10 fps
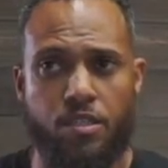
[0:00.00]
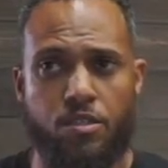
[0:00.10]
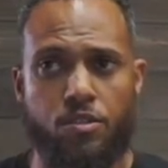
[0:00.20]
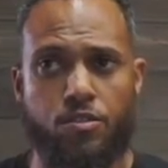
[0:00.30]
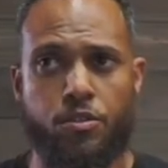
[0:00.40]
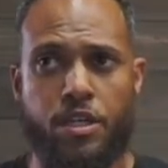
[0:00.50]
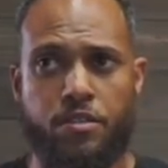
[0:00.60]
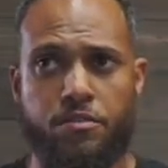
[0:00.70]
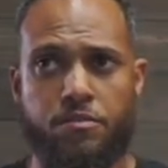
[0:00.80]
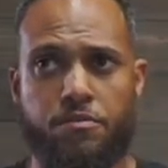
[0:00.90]
So that
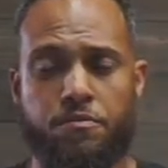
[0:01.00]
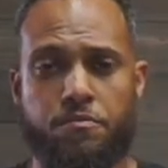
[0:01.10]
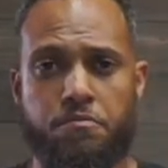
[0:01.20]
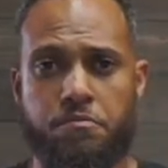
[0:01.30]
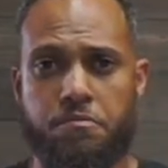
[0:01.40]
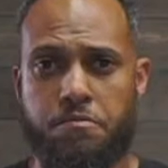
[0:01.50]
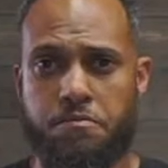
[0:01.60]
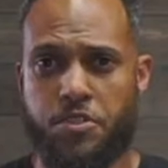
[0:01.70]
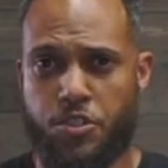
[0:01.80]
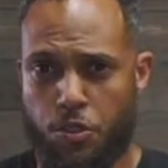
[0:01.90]

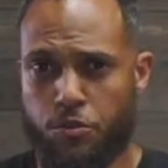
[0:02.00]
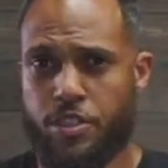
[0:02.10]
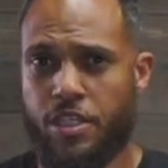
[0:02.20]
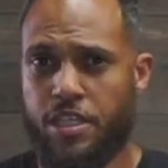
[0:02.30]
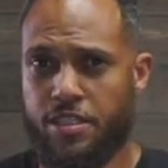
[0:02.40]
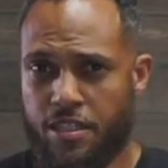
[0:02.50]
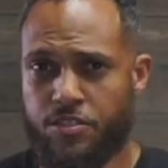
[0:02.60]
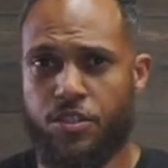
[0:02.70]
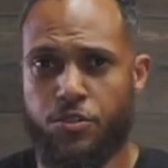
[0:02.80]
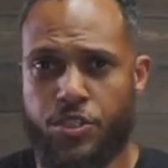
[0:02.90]
shows that he does
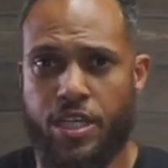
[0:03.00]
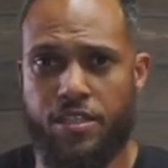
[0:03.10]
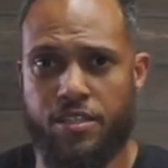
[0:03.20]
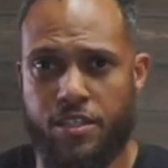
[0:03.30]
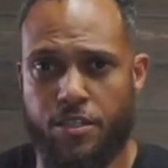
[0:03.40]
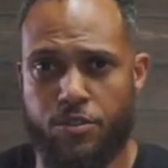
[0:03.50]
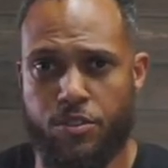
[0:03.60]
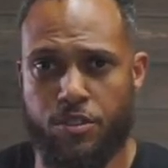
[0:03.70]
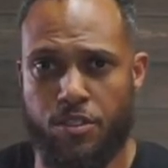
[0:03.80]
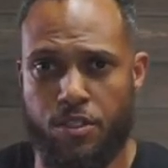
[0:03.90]
understand that there is
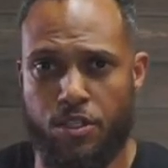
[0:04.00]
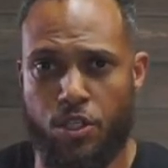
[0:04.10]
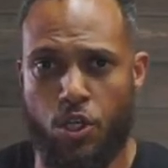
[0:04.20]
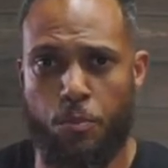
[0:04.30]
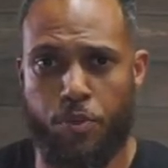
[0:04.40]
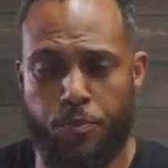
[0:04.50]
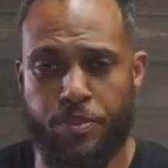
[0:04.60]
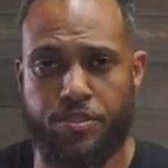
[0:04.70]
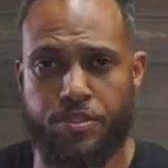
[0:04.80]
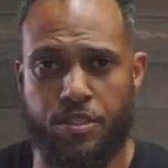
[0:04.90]
a
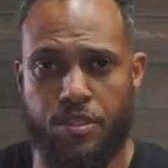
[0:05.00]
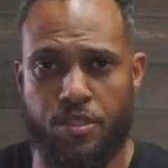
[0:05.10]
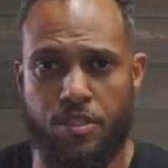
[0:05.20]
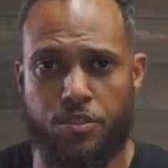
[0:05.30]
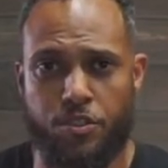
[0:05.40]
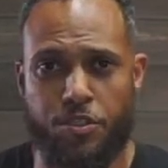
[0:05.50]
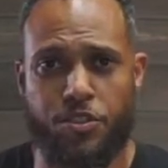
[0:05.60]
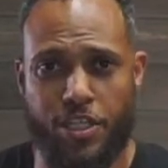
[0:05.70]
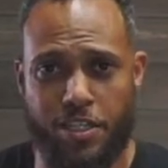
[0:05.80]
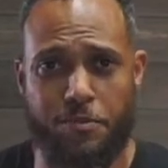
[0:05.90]
purpose to the
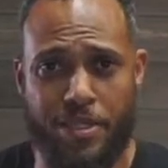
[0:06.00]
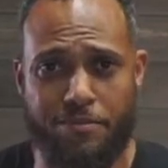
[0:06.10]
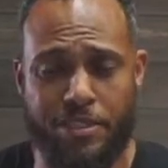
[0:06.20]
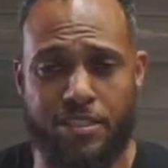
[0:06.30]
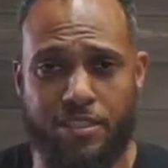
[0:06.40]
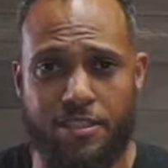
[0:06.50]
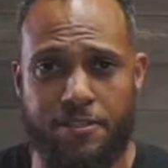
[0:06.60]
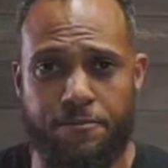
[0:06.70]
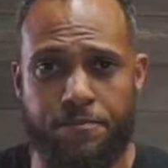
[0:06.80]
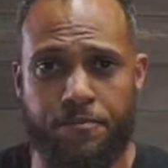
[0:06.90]
Second Amendment.
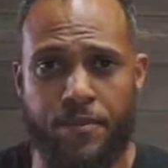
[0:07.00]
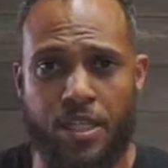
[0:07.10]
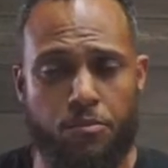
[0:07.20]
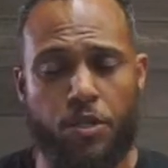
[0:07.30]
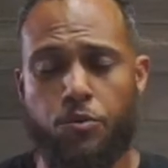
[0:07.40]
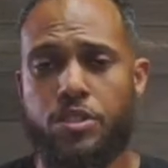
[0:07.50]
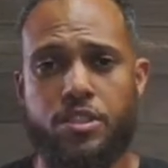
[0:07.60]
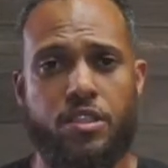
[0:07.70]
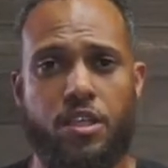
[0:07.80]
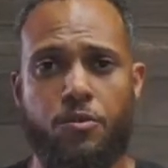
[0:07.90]
But it
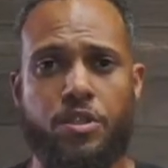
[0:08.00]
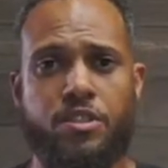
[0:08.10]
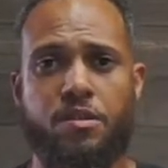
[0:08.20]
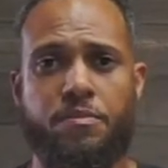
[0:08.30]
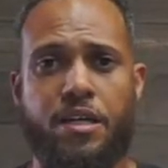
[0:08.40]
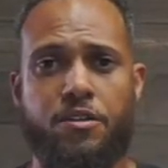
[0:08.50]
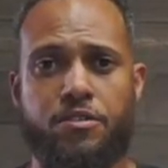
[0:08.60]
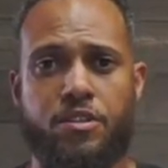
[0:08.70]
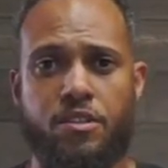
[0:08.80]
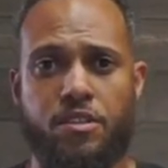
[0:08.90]
wasn't about
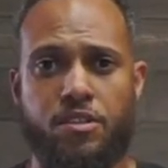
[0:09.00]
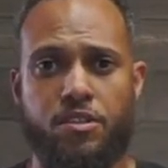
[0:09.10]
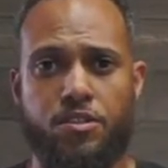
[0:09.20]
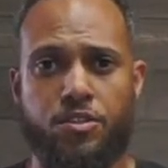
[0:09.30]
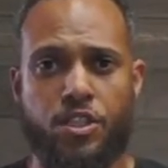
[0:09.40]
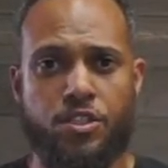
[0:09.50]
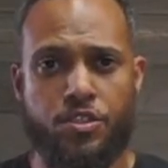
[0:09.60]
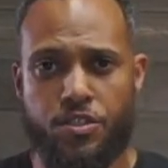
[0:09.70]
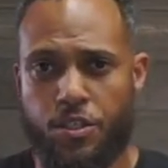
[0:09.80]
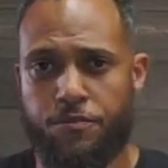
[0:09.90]

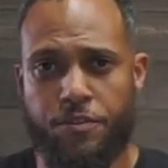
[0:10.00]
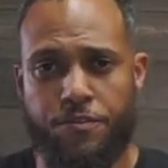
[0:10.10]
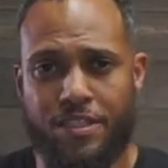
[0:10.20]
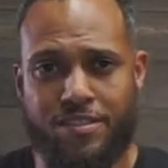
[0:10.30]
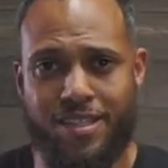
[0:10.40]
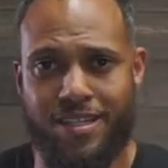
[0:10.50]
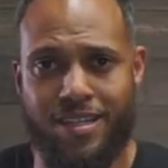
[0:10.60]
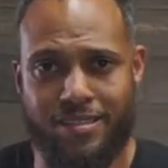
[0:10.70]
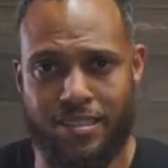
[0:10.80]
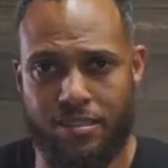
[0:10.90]
just self-defense and
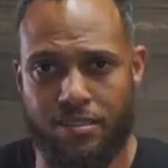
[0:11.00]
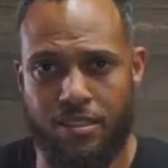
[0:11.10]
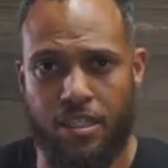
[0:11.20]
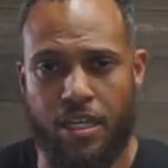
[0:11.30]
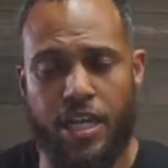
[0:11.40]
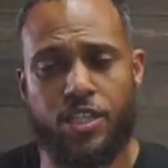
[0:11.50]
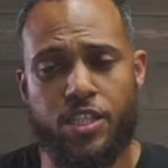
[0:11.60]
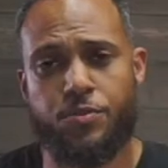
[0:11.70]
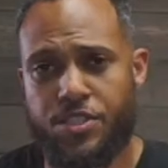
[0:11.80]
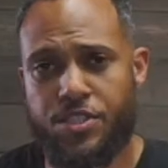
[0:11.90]
hunting. As we
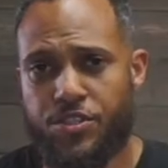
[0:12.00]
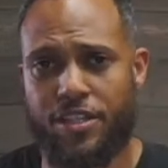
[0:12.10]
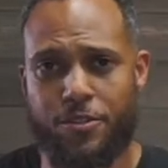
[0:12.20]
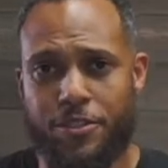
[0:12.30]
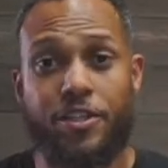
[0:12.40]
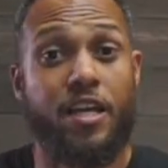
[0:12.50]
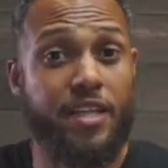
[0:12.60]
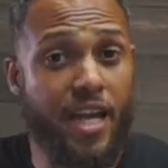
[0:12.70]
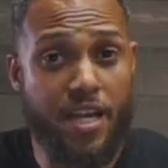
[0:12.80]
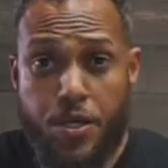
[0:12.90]
stated earlier, that
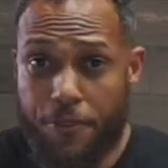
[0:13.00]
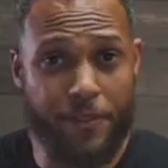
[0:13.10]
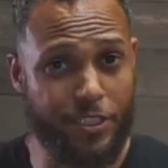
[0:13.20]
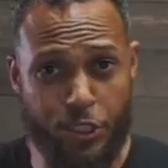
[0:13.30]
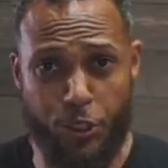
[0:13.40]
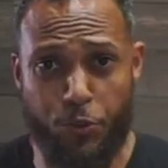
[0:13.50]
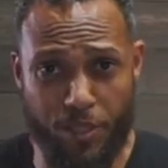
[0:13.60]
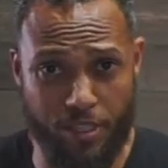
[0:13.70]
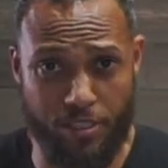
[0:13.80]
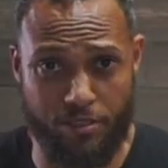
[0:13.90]
had nothing to do with it.